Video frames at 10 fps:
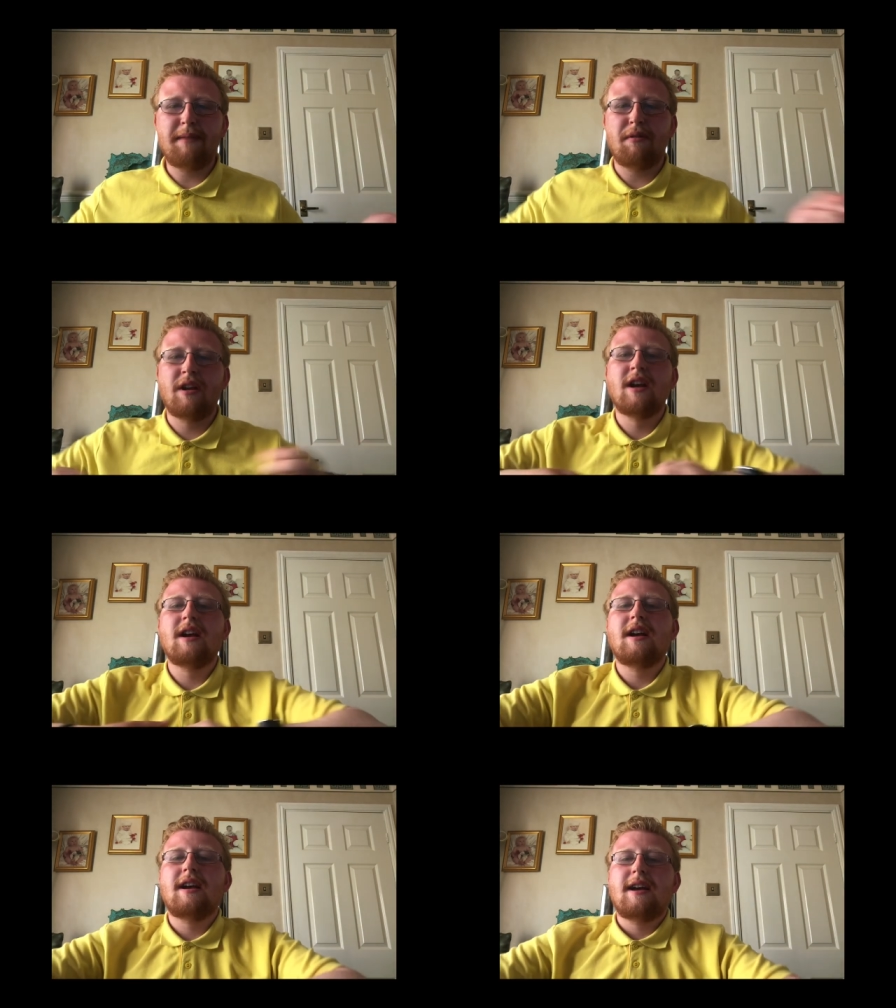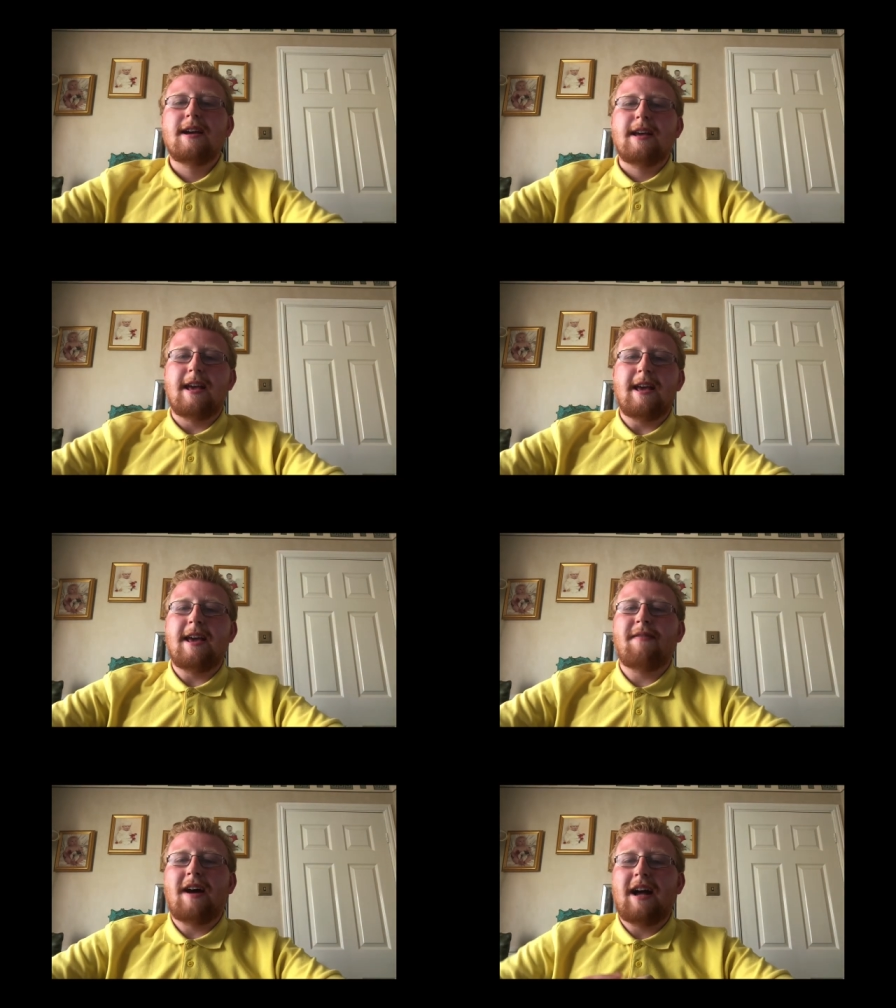But
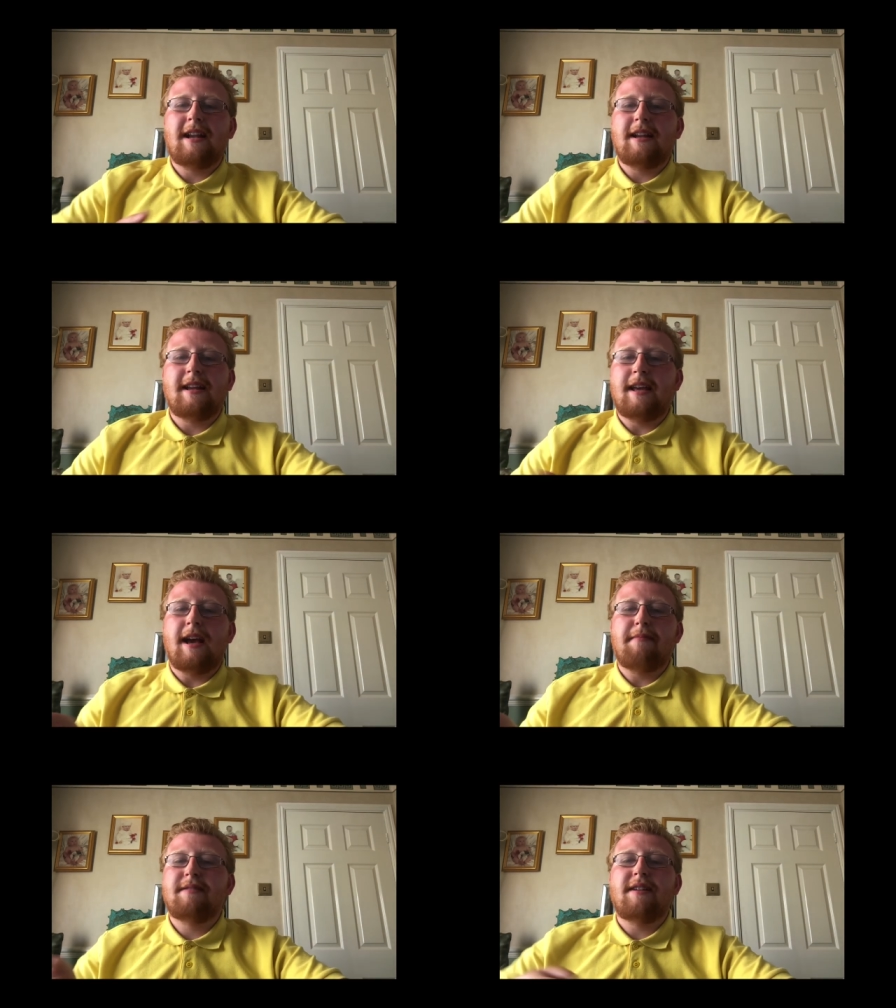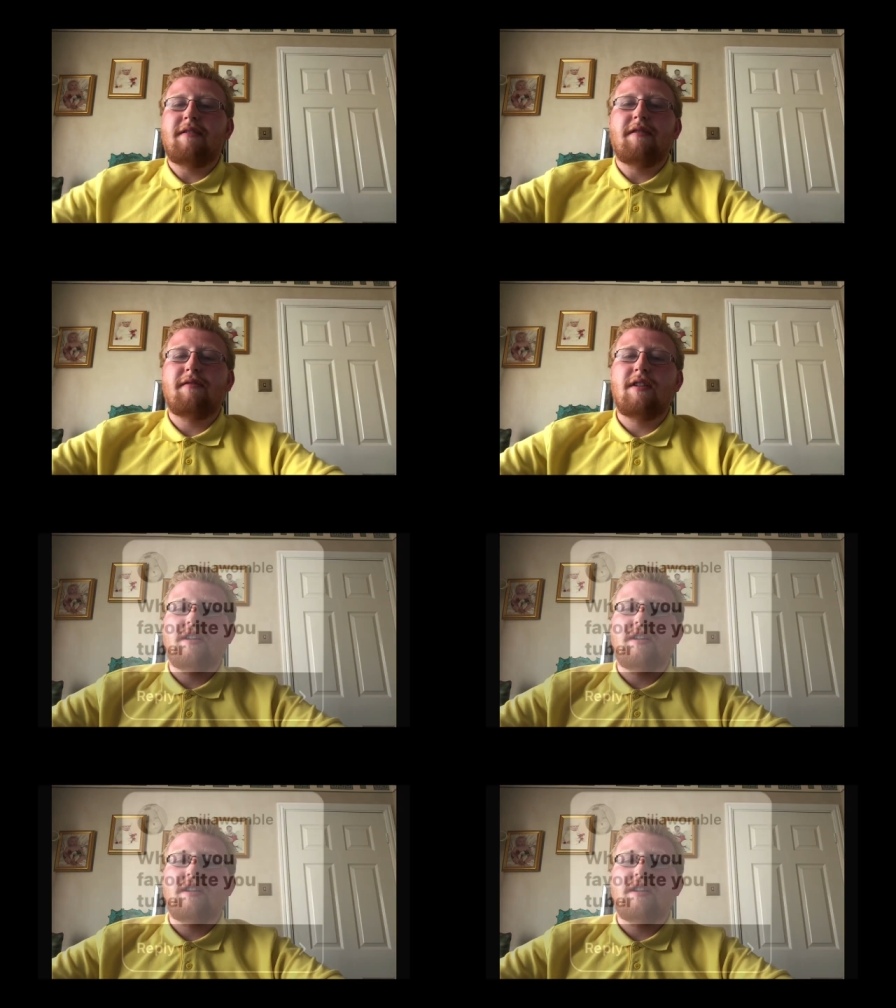if I had, yeah, cereal first.